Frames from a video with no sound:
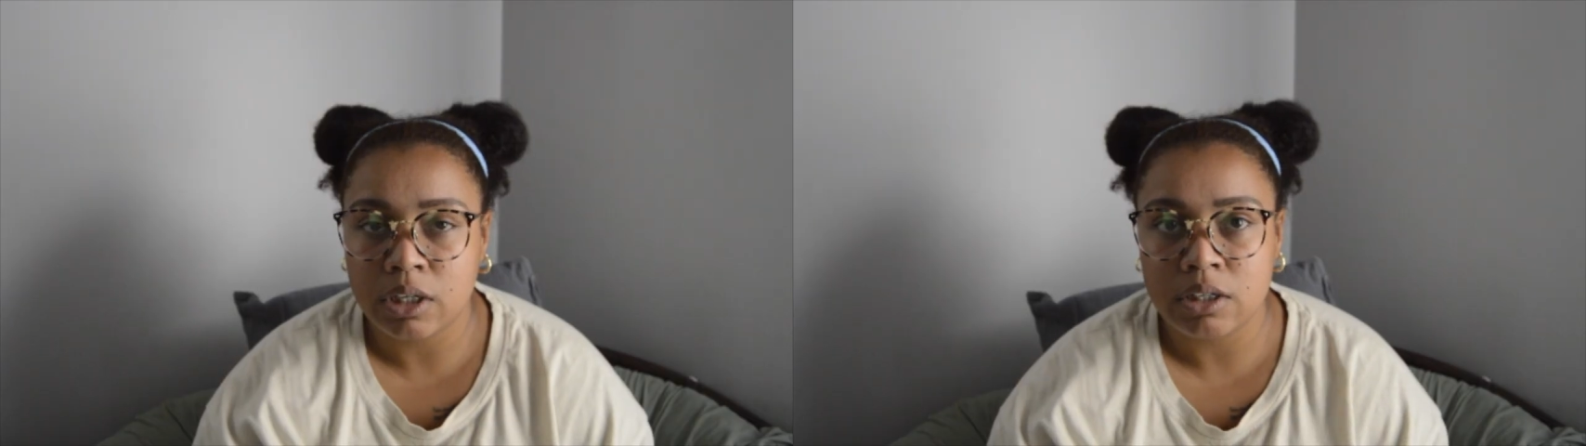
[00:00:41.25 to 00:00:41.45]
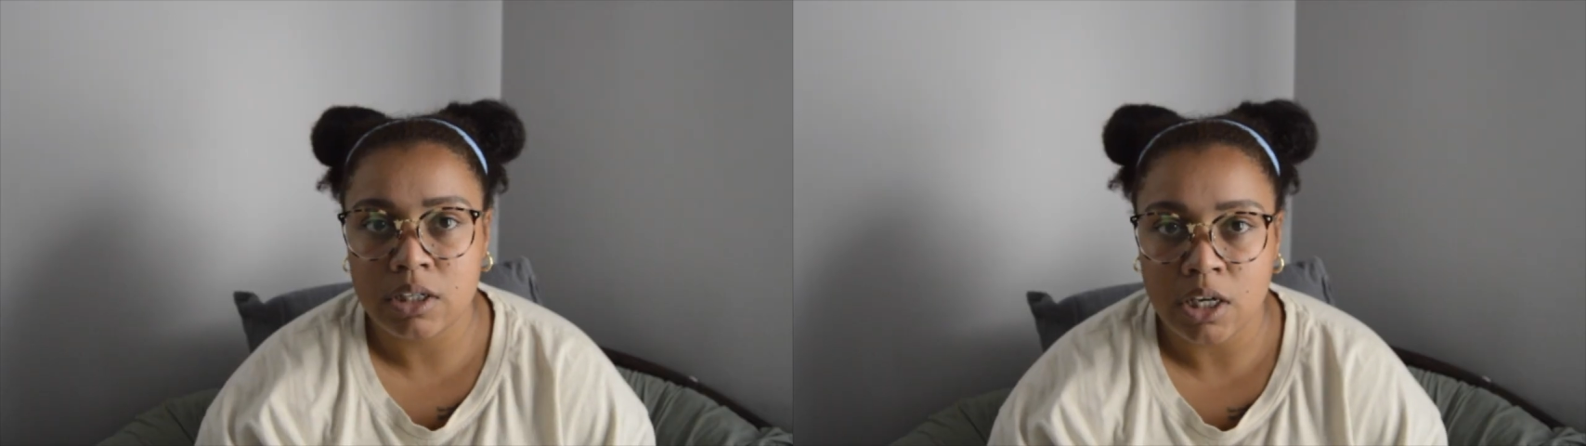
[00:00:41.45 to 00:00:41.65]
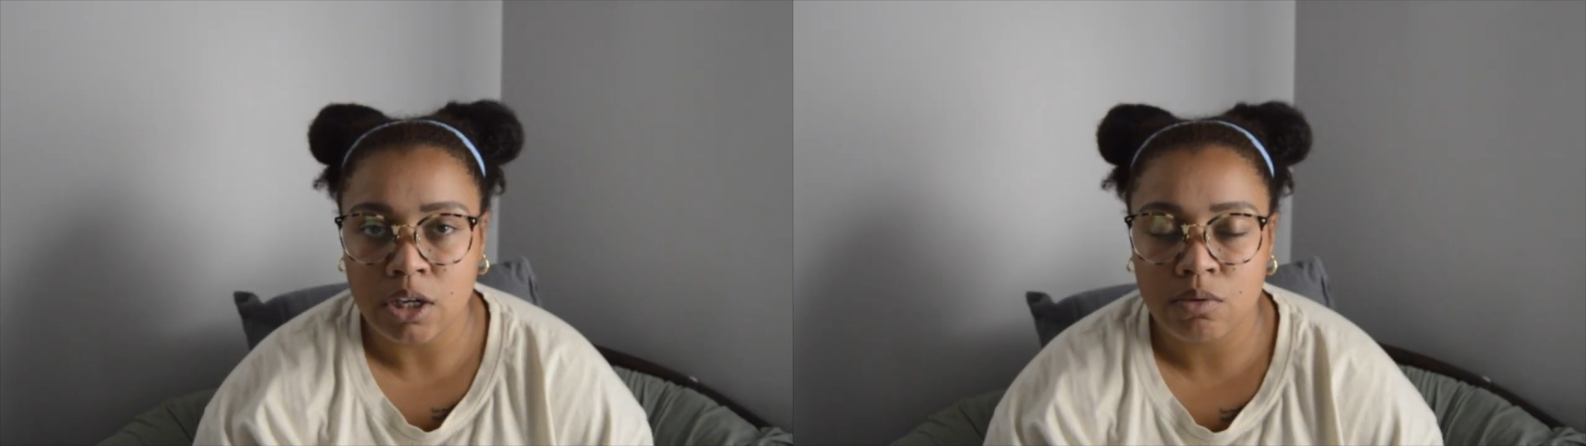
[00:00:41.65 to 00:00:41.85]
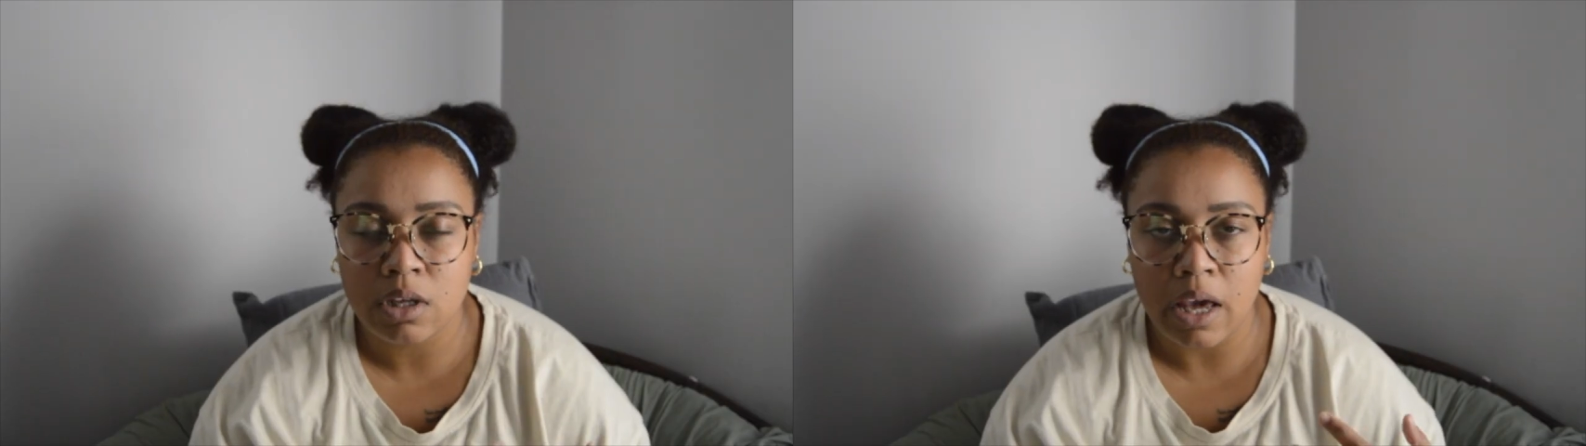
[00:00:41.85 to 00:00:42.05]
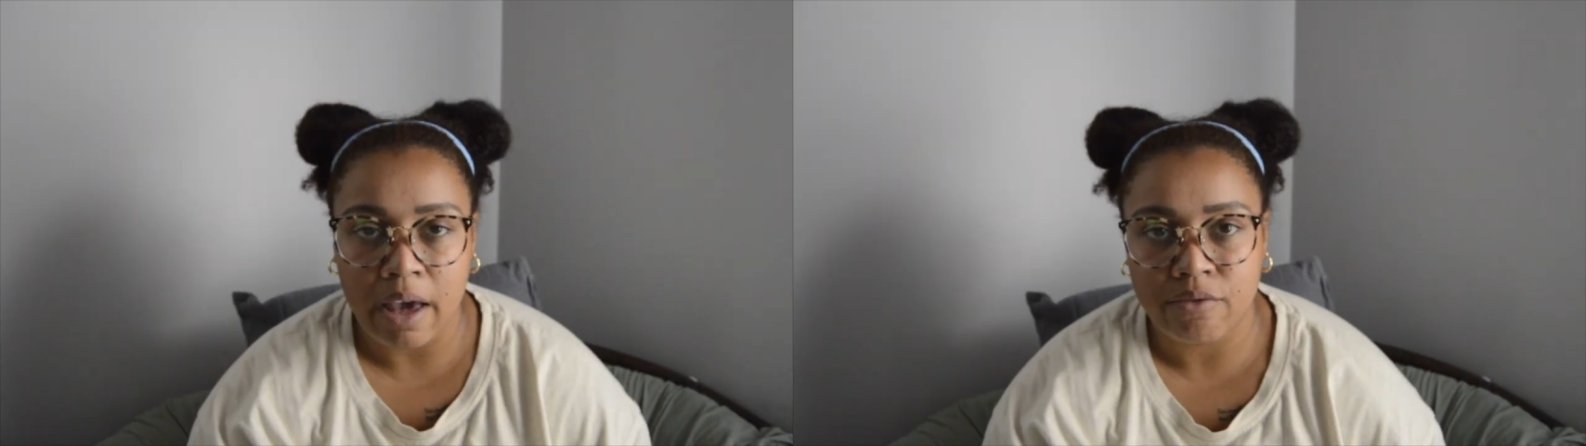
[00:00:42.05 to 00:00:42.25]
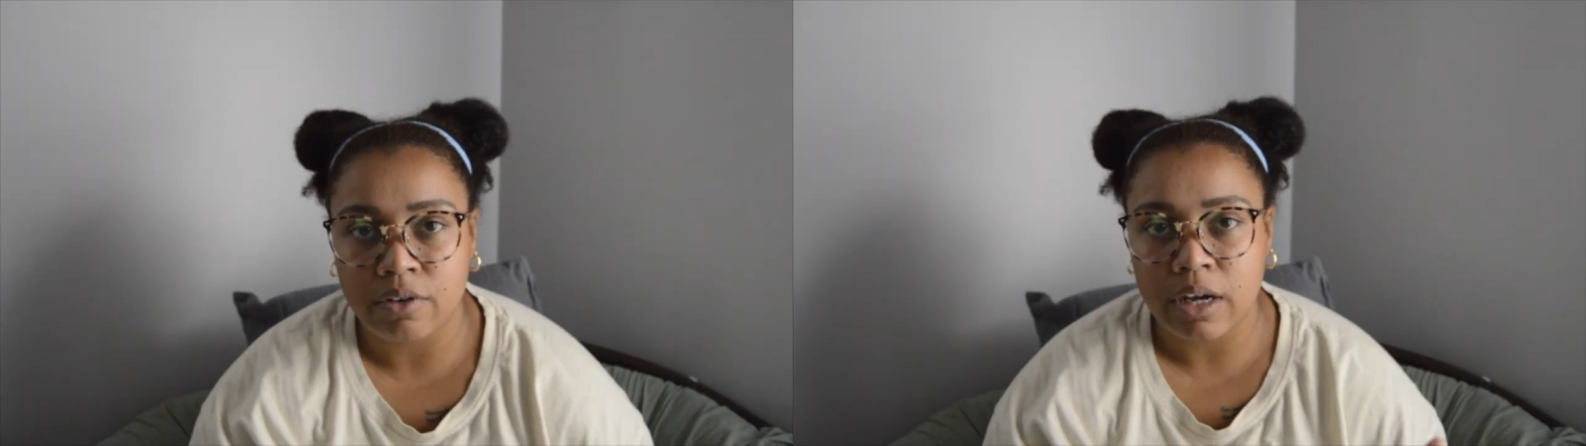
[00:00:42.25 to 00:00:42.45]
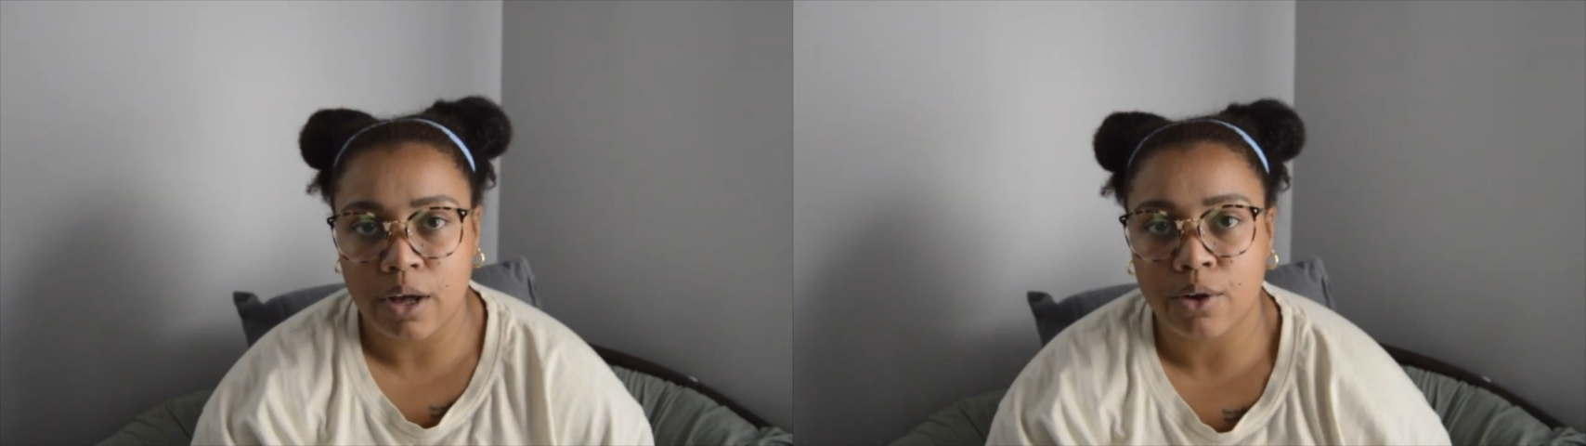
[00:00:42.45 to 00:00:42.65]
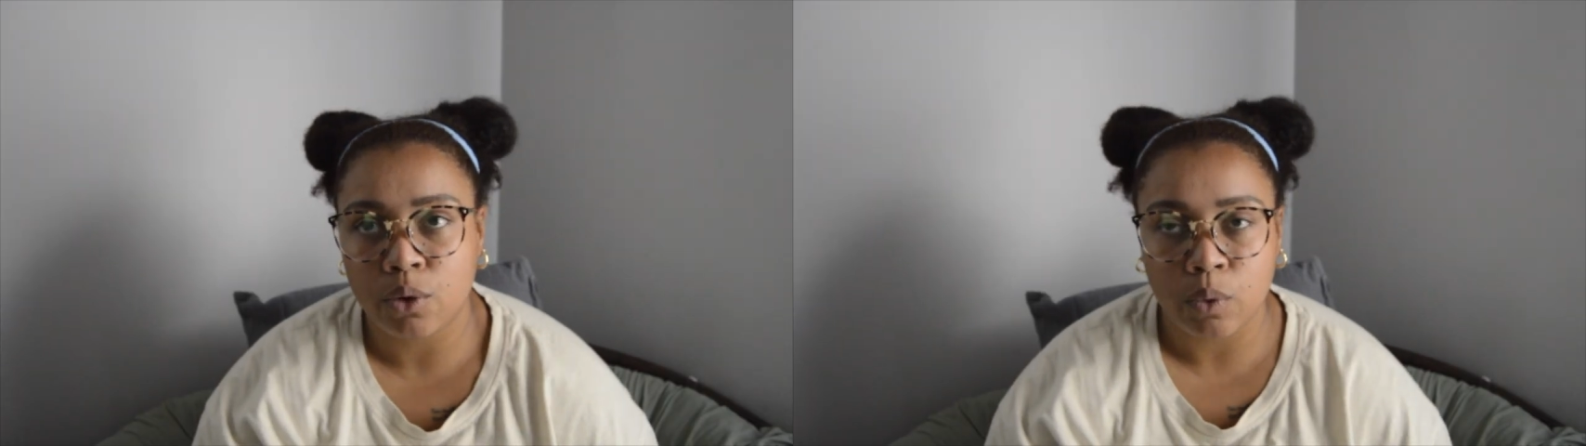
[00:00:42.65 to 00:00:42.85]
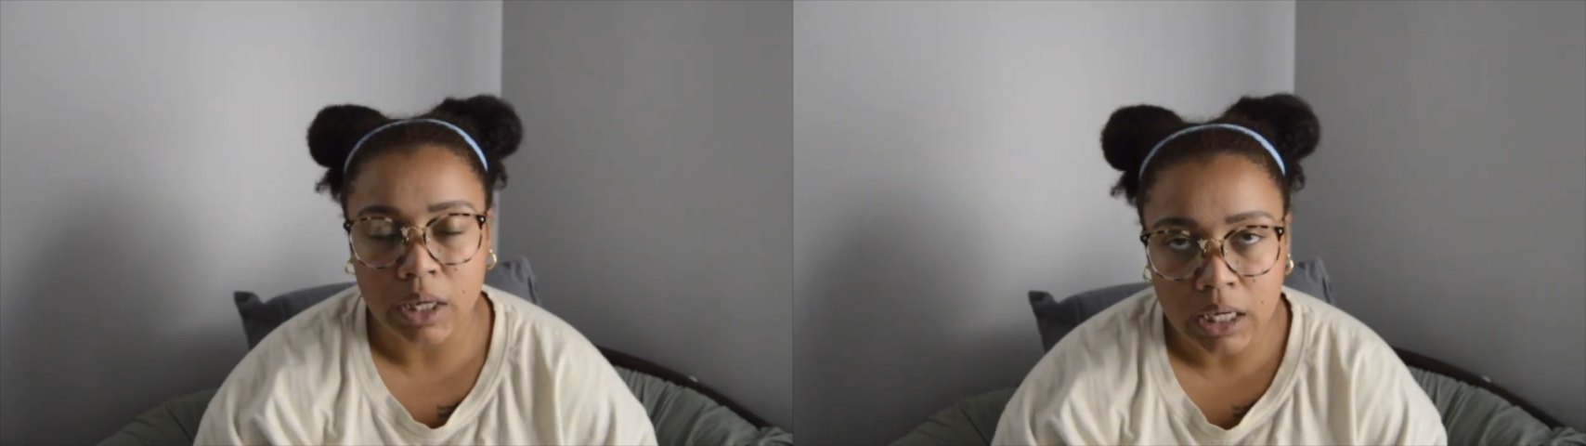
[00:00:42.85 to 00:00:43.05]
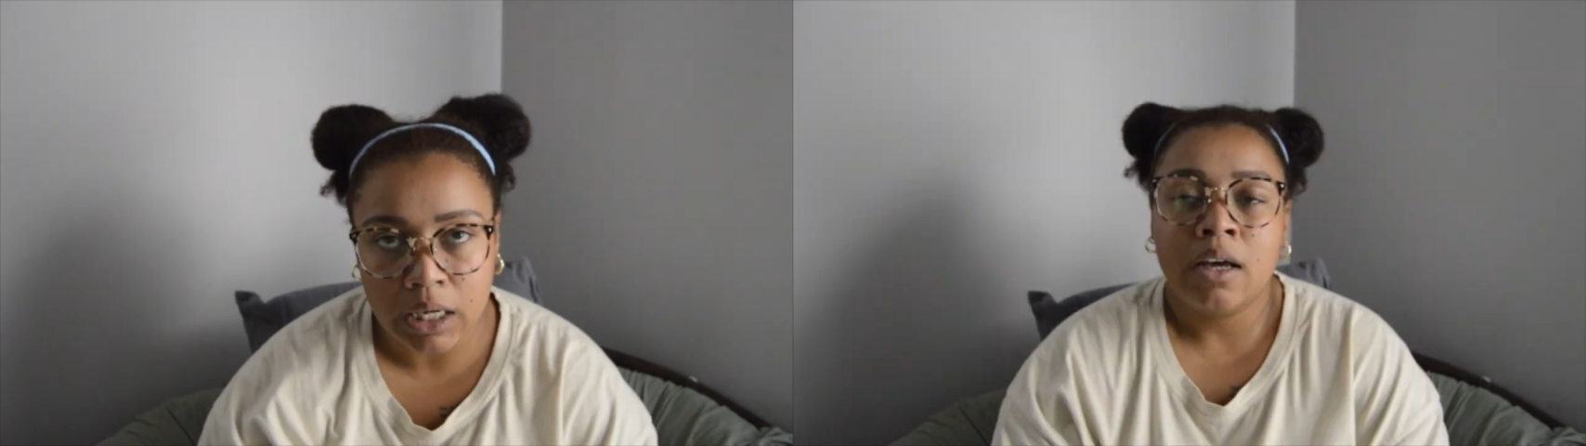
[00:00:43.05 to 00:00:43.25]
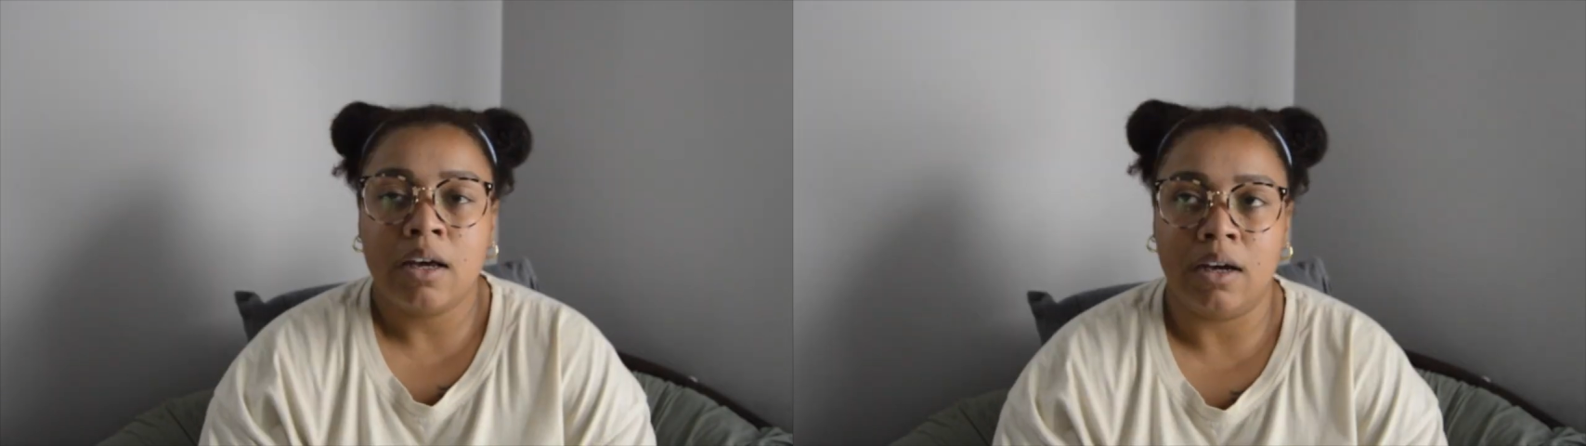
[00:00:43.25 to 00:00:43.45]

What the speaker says: continue the every other week